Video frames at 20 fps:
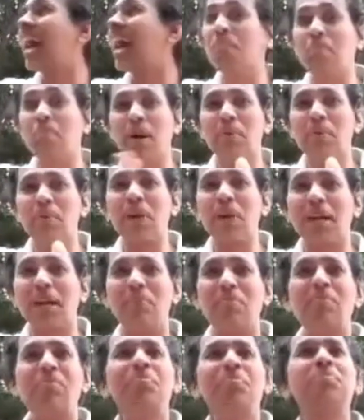Akbar will
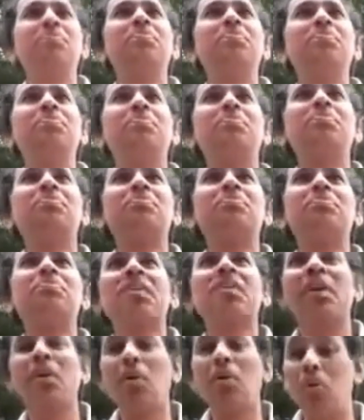Come,
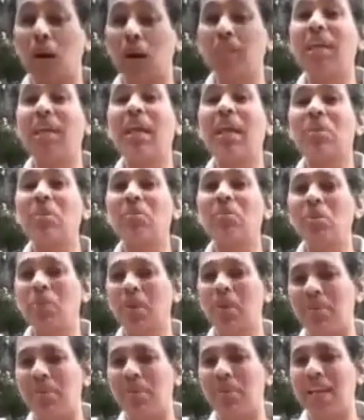what is the name of the movie?
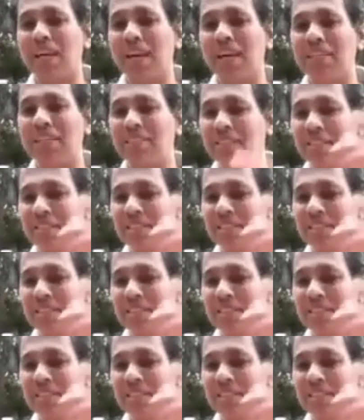Come on, guys.